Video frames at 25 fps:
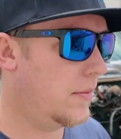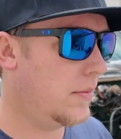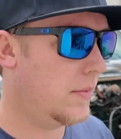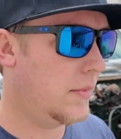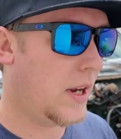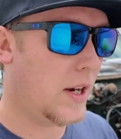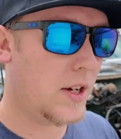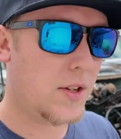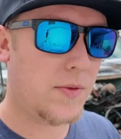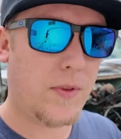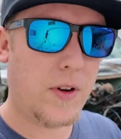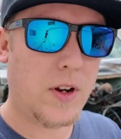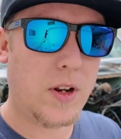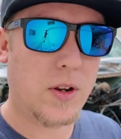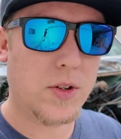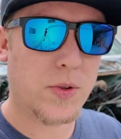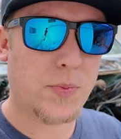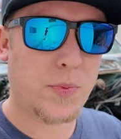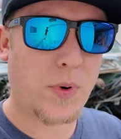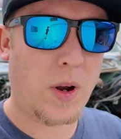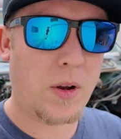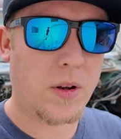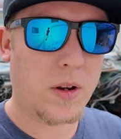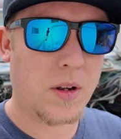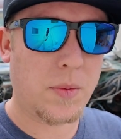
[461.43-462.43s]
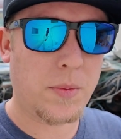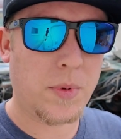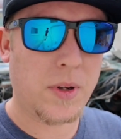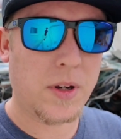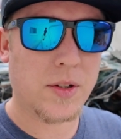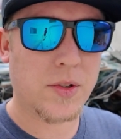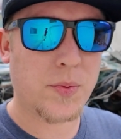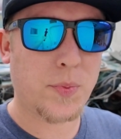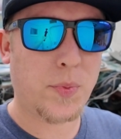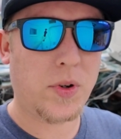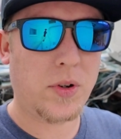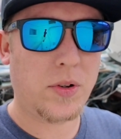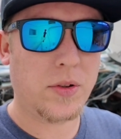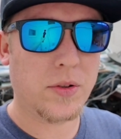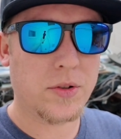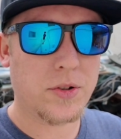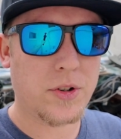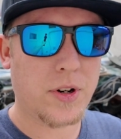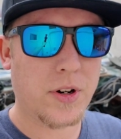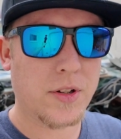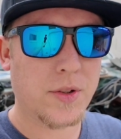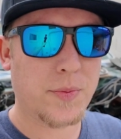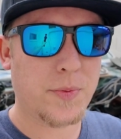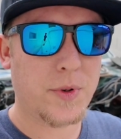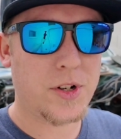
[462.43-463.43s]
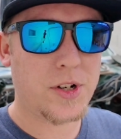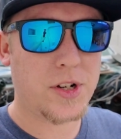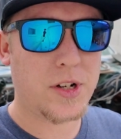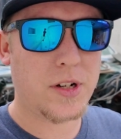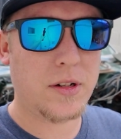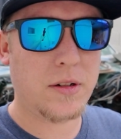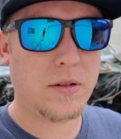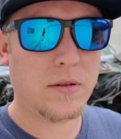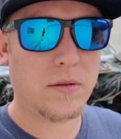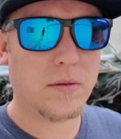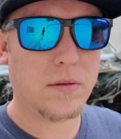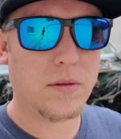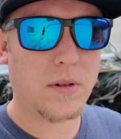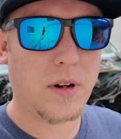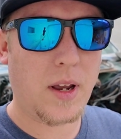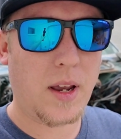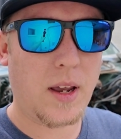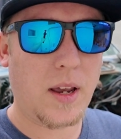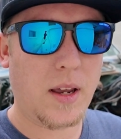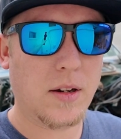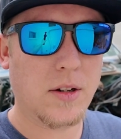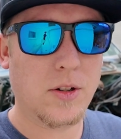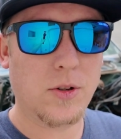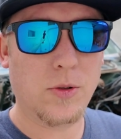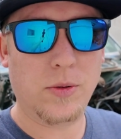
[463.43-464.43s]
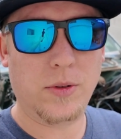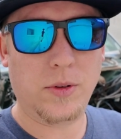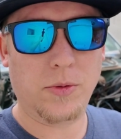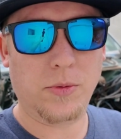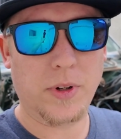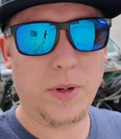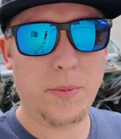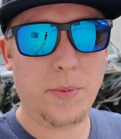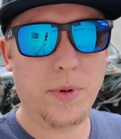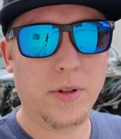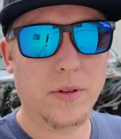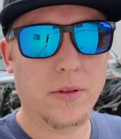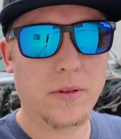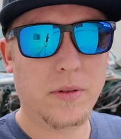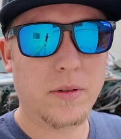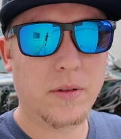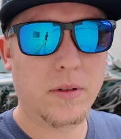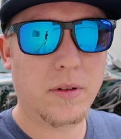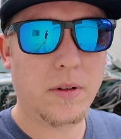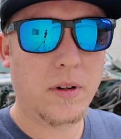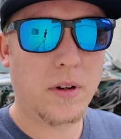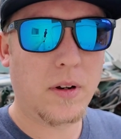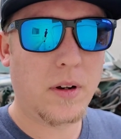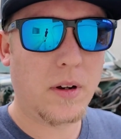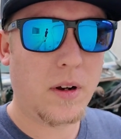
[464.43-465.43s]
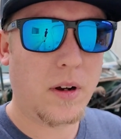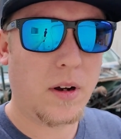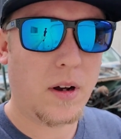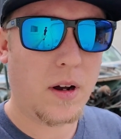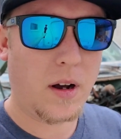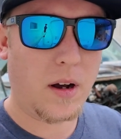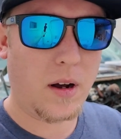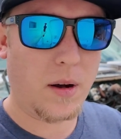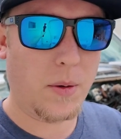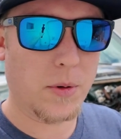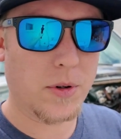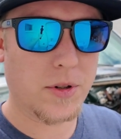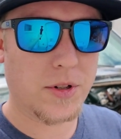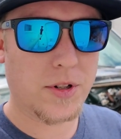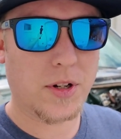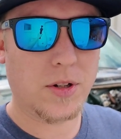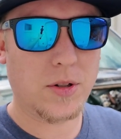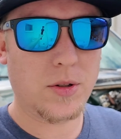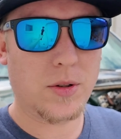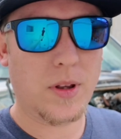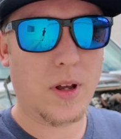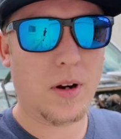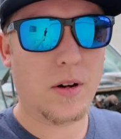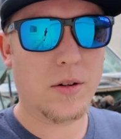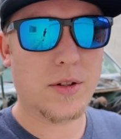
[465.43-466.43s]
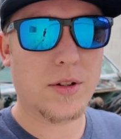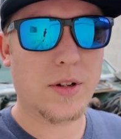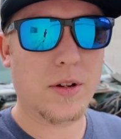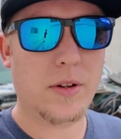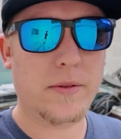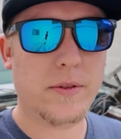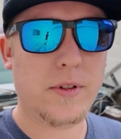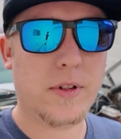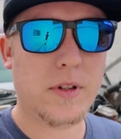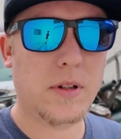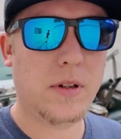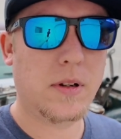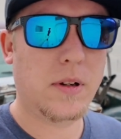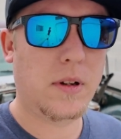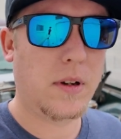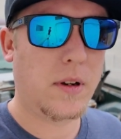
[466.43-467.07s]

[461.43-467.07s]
Next video is probably gonna be us pulling the transmission and doing the rebuild. We're just gonna do that ourselves.